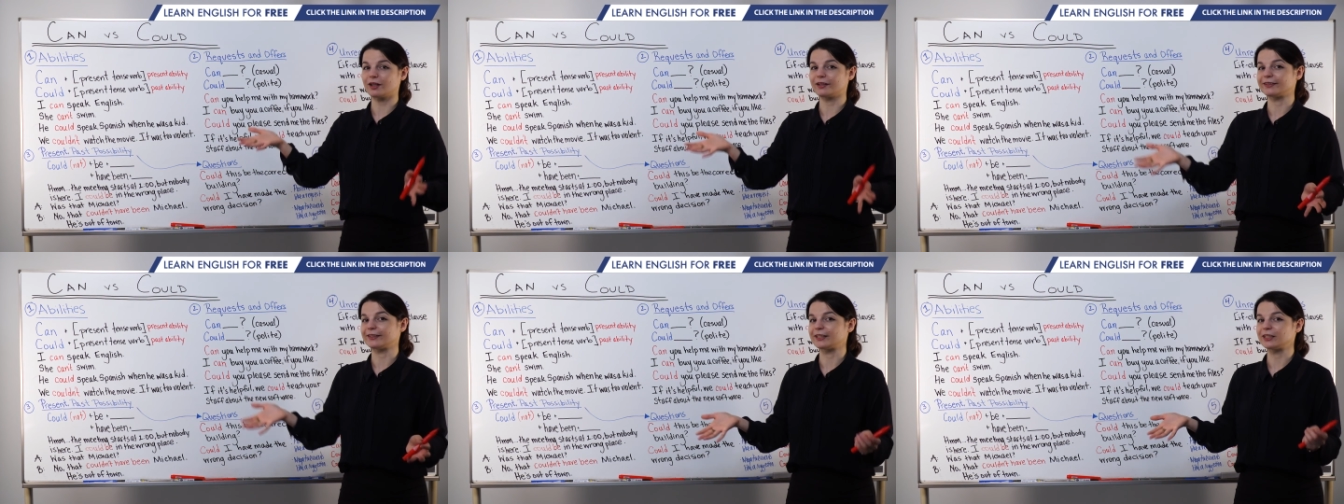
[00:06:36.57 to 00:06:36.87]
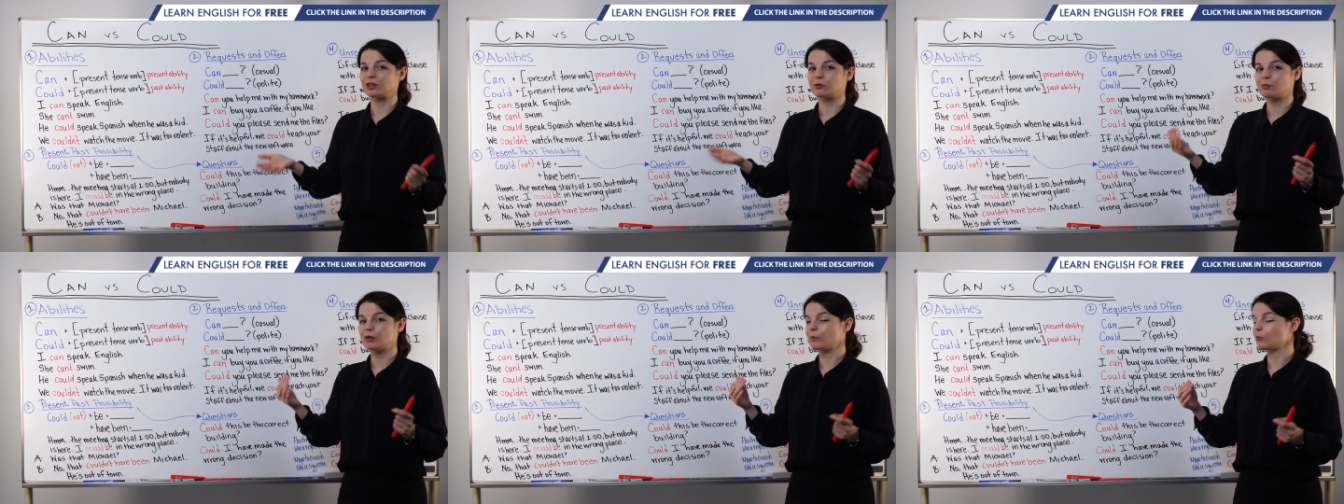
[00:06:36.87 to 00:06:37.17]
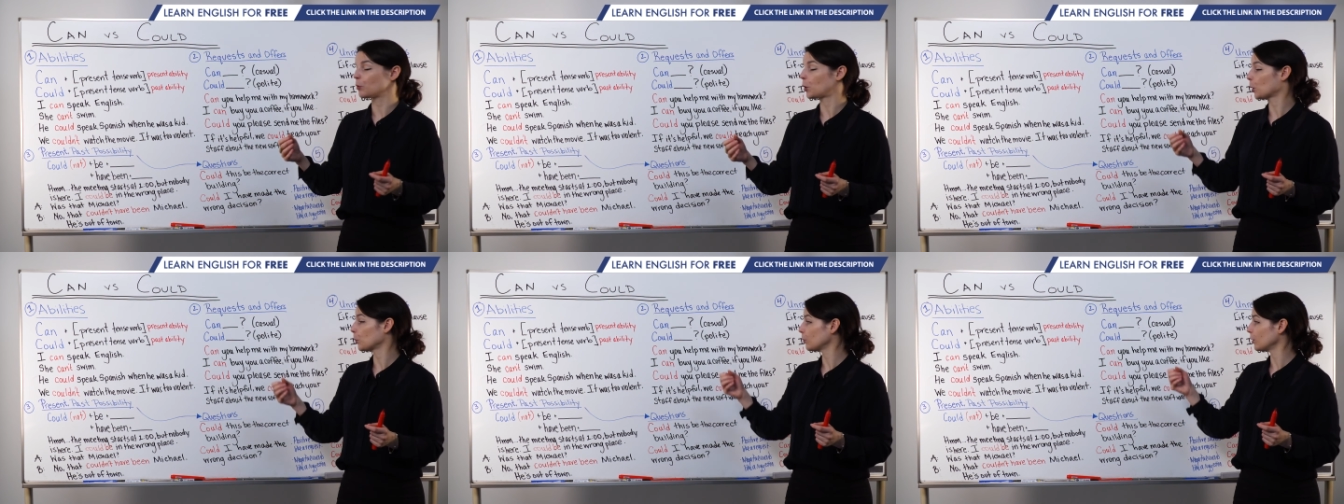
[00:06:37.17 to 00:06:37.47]
a little bit
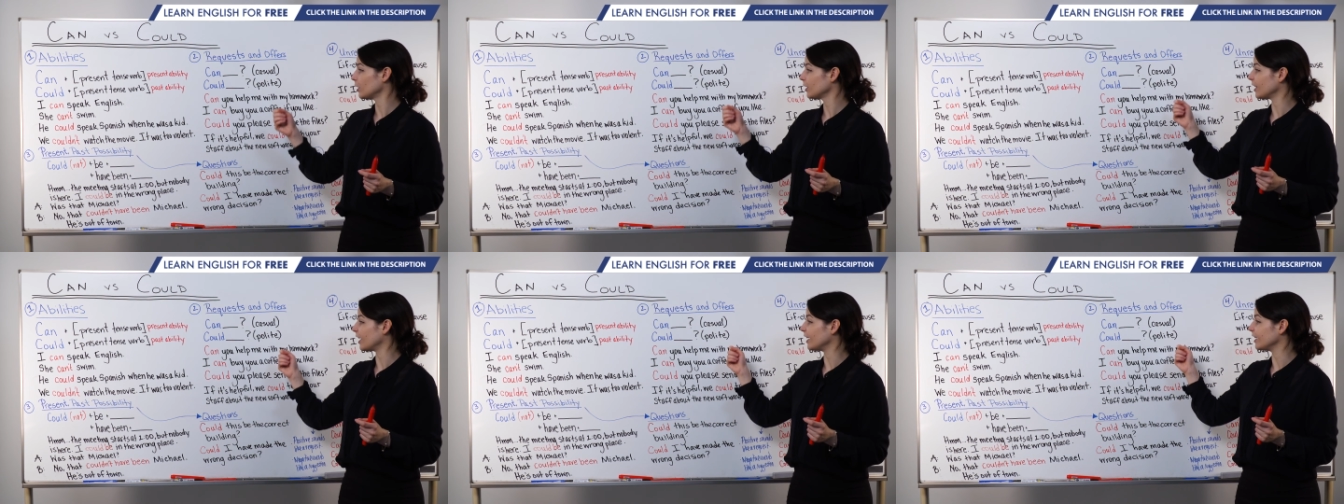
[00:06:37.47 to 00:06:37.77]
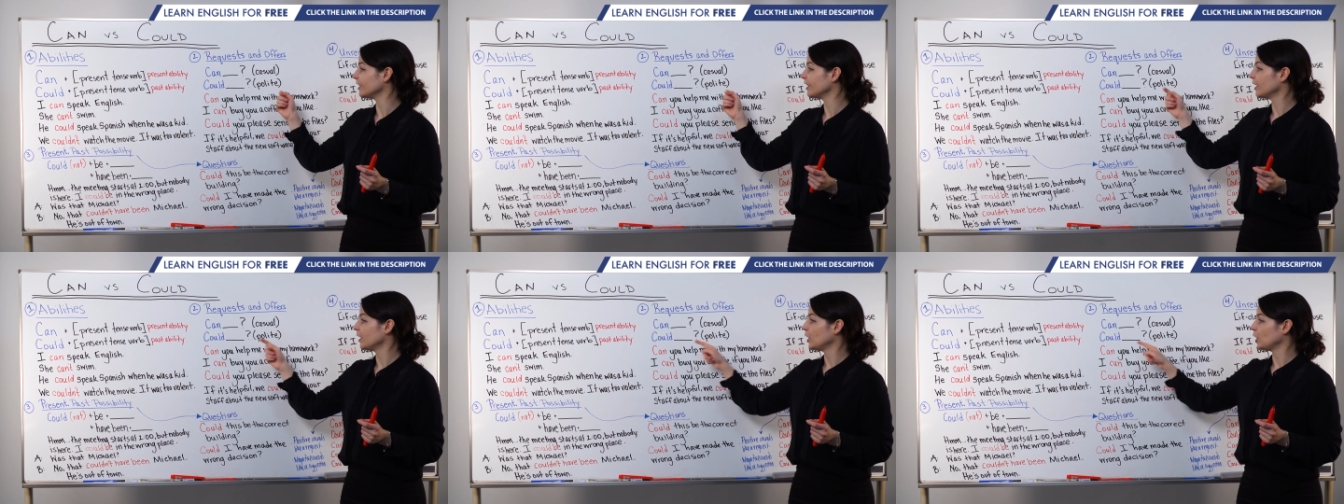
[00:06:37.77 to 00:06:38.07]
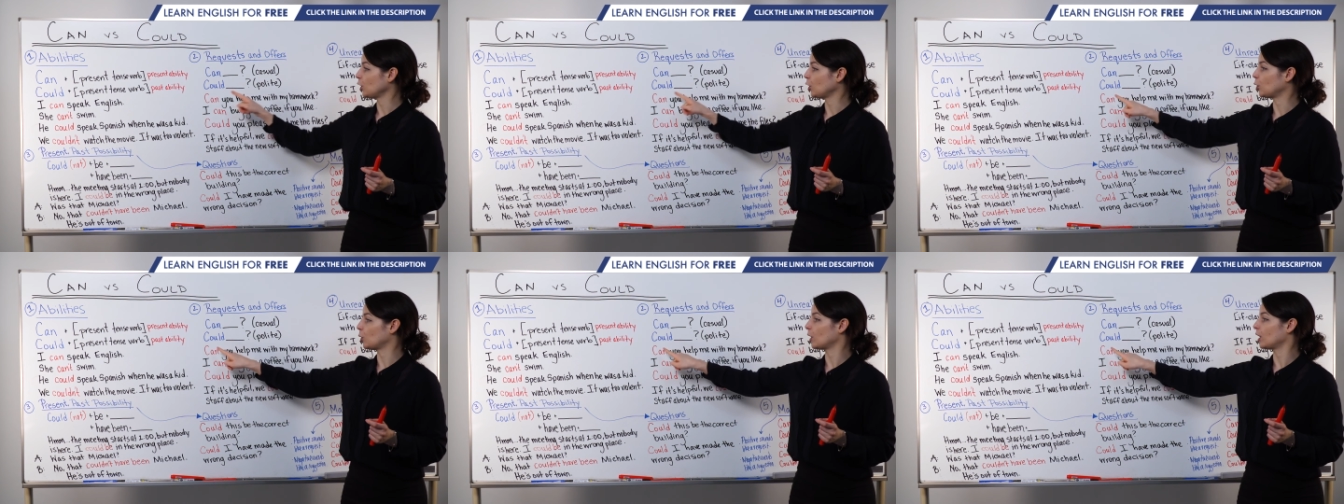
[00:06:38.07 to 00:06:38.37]
more polite,
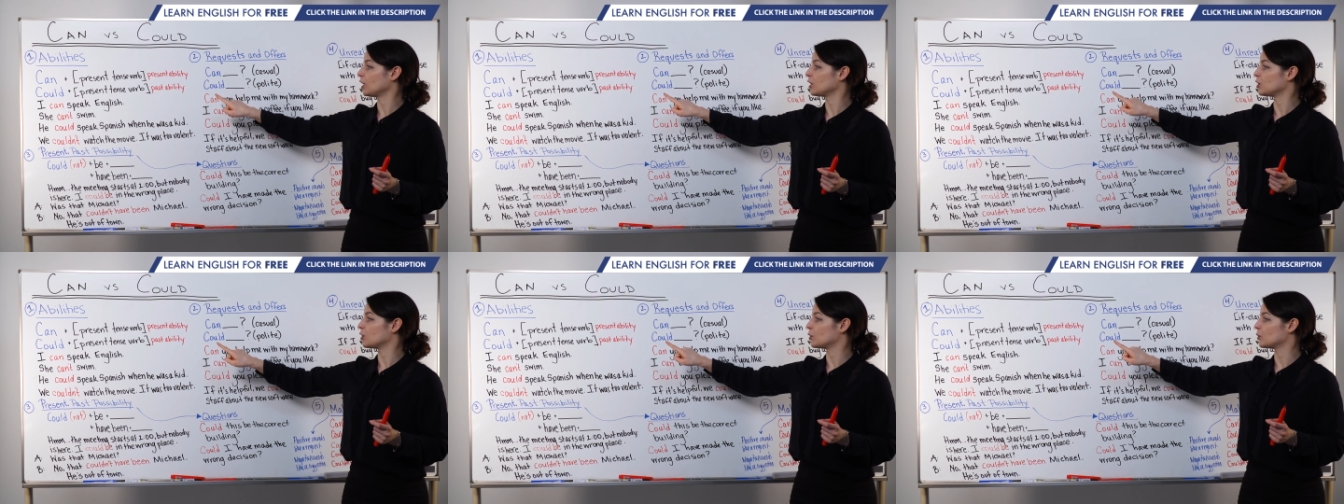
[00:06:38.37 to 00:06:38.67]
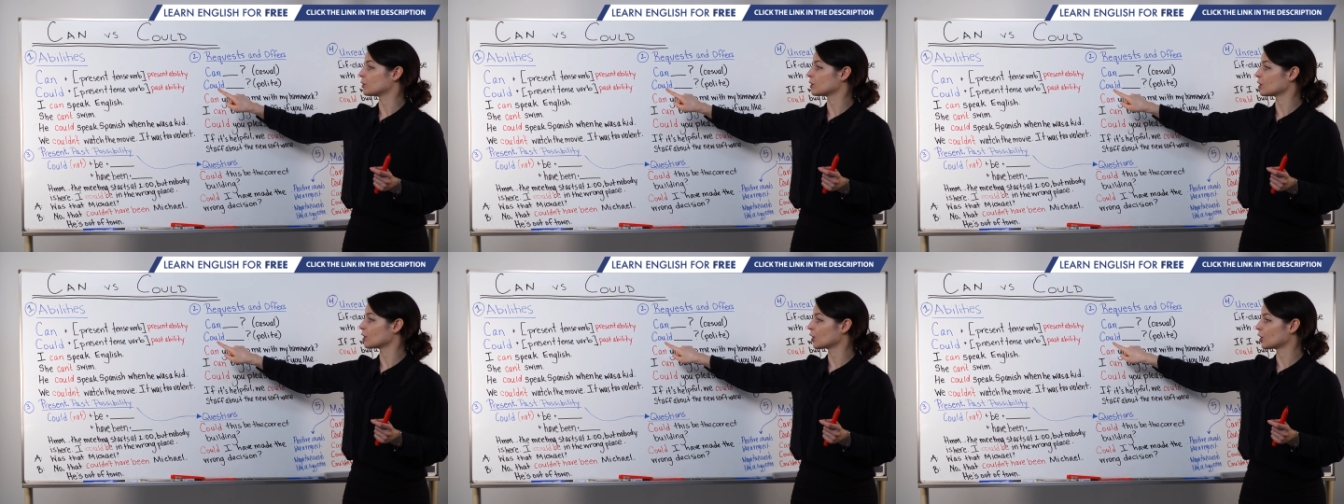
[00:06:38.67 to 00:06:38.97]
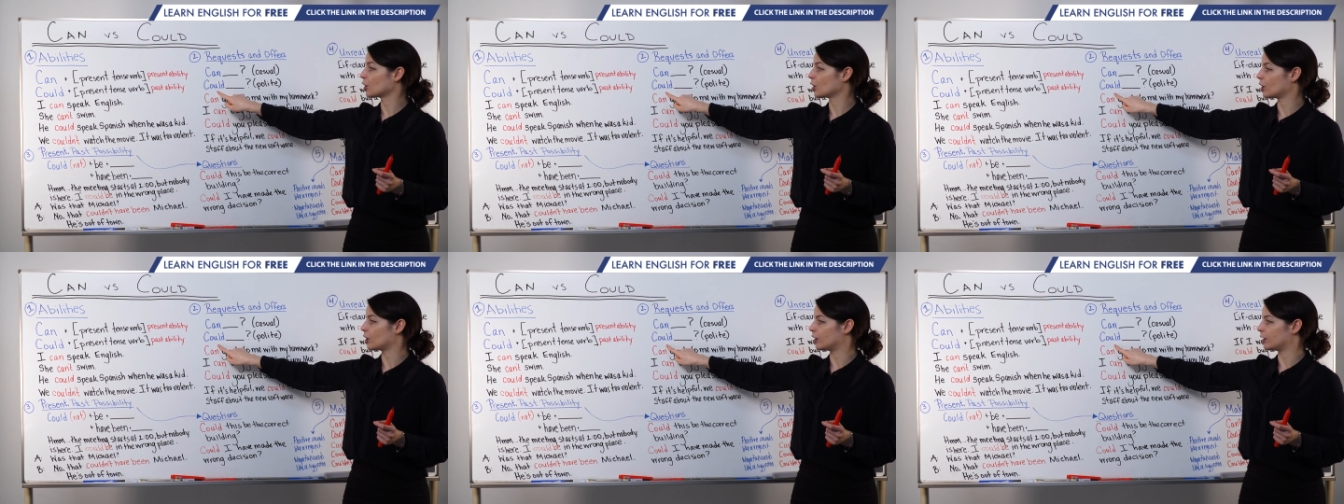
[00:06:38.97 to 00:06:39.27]
you can use
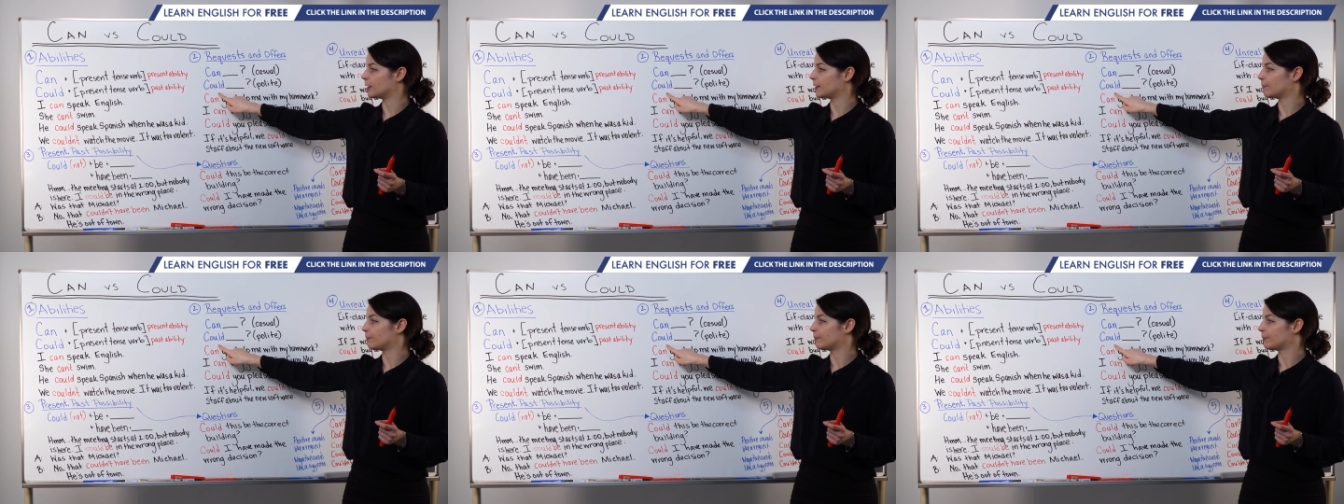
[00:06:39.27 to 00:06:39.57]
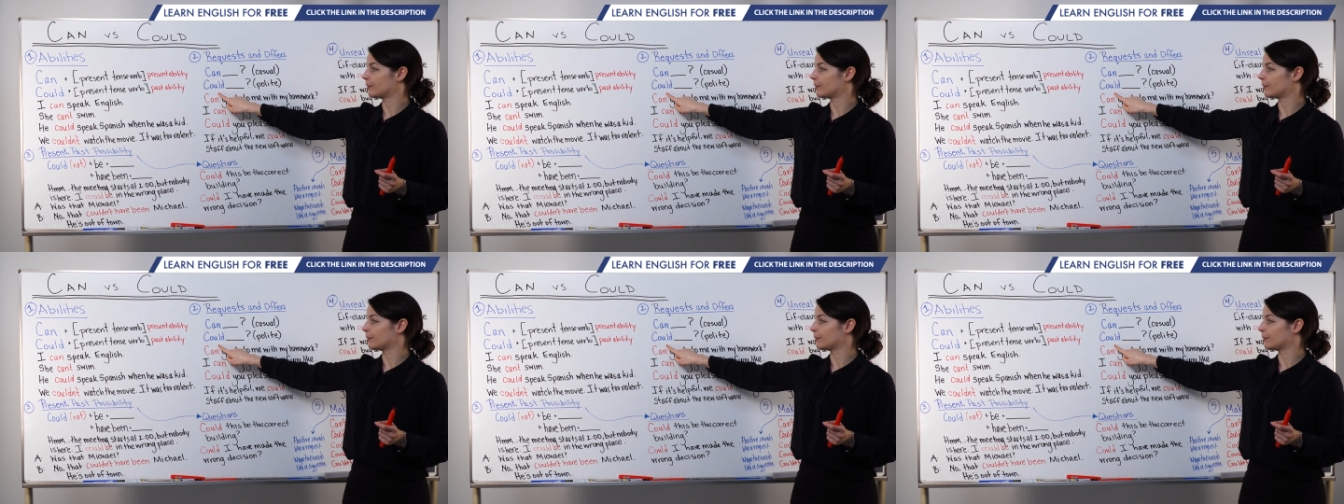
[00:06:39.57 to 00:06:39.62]
could.